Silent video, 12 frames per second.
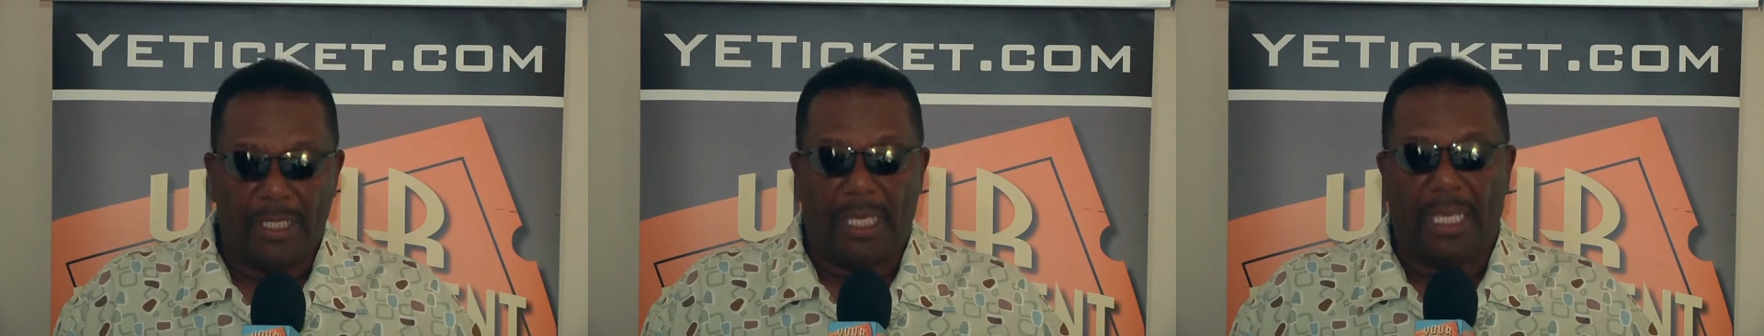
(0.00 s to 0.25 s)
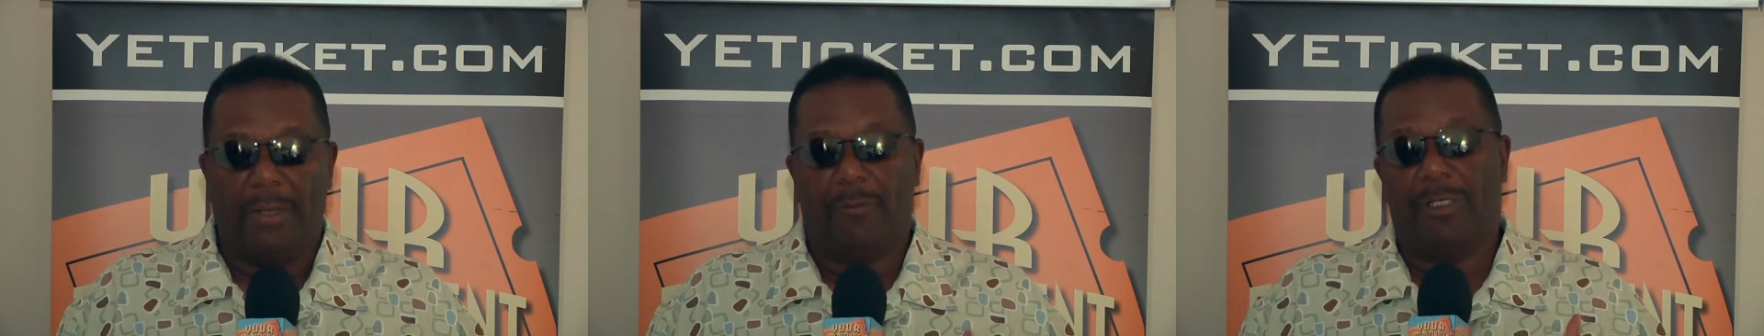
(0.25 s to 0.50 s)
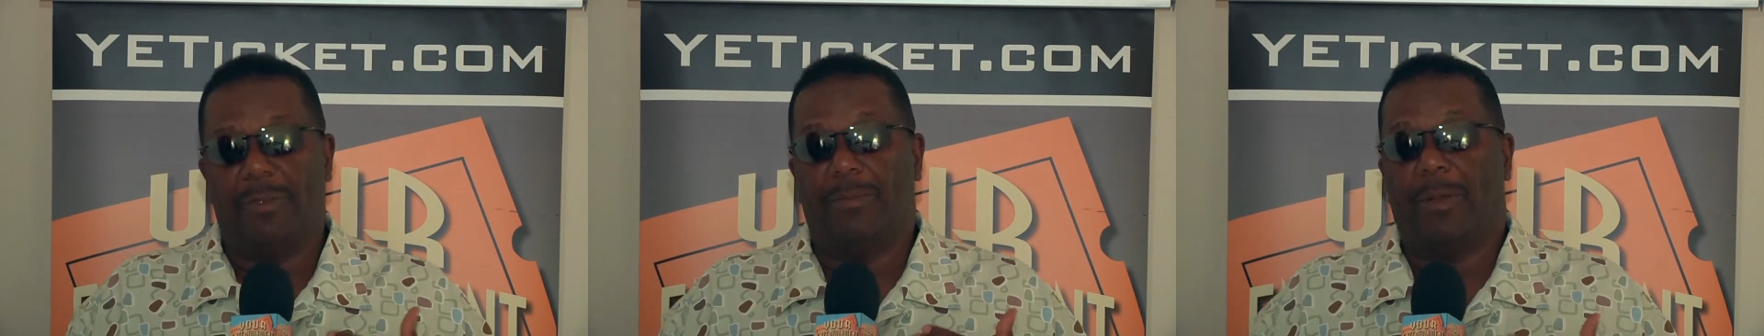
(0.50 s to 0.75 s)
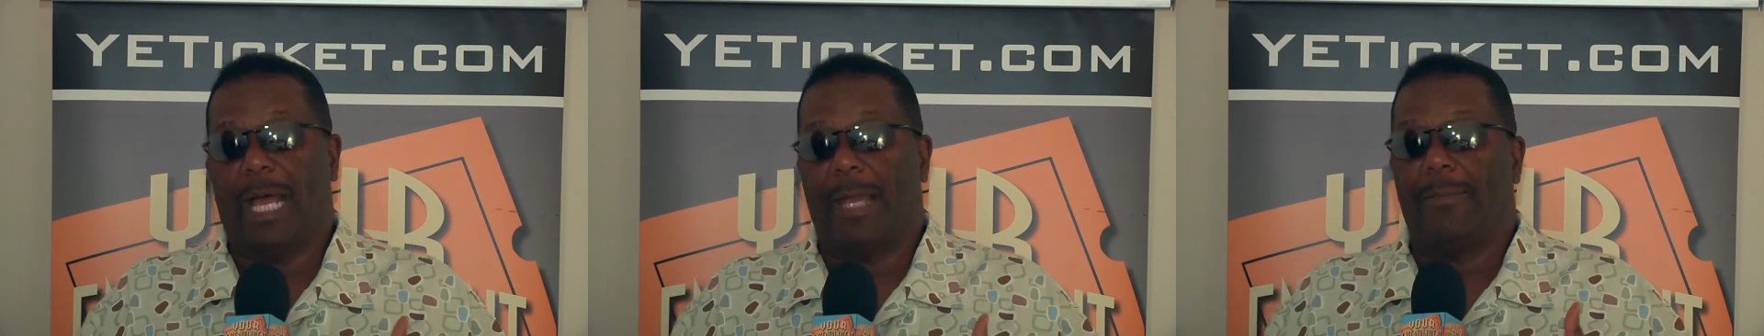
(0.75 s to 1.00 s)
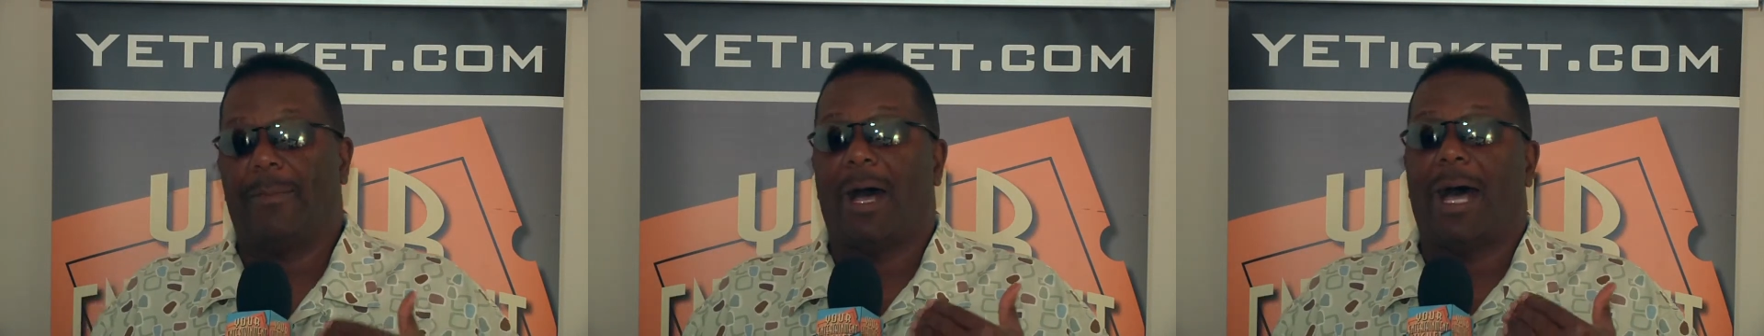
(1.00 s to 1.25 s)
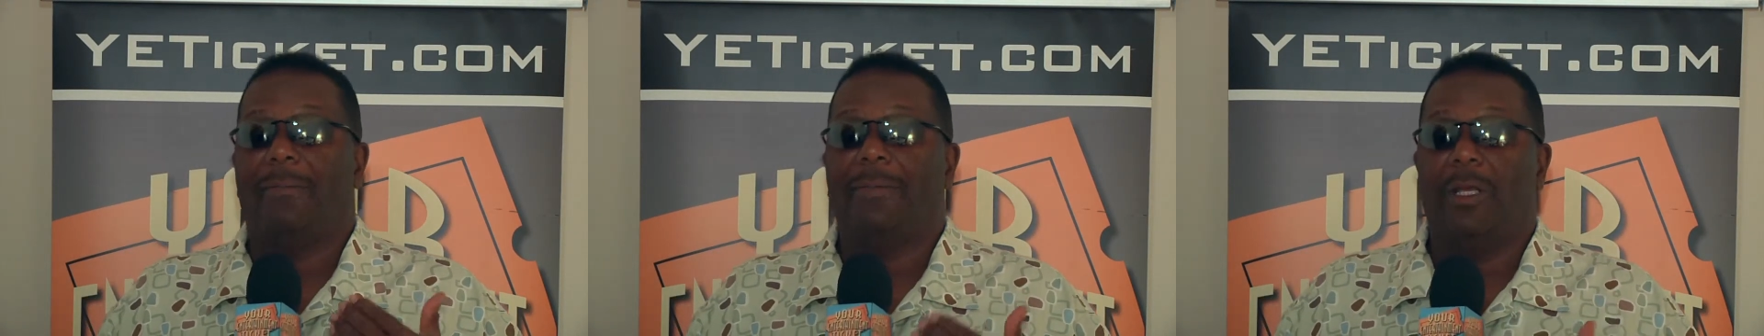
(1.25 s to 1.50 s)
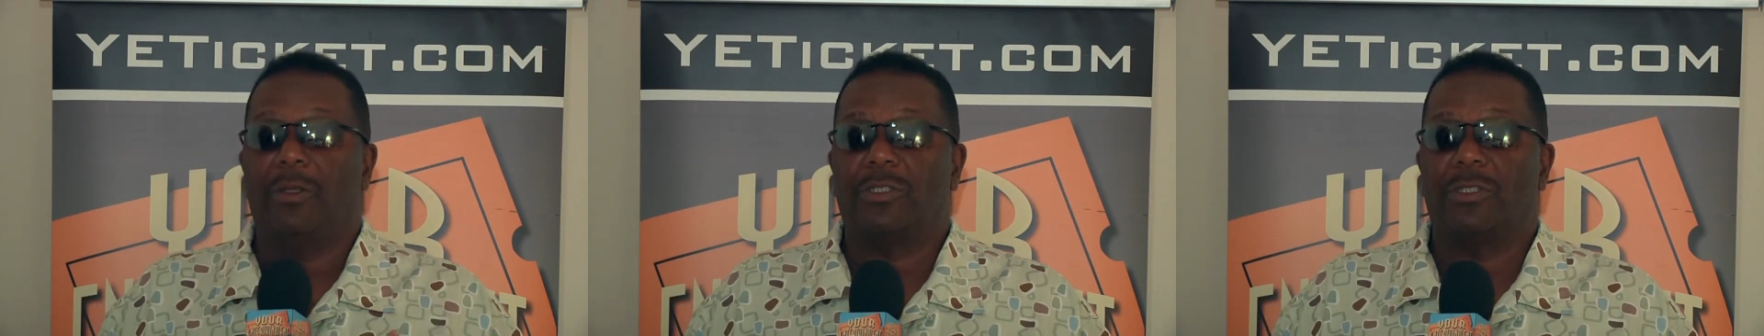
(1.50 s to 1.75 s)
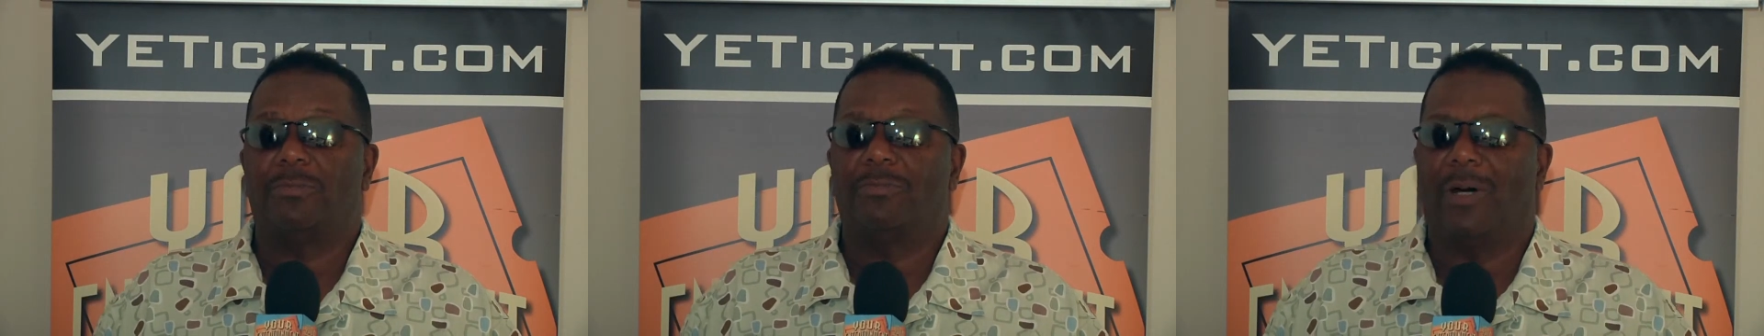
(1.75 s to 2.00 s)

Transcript: and written by Bob Nelson.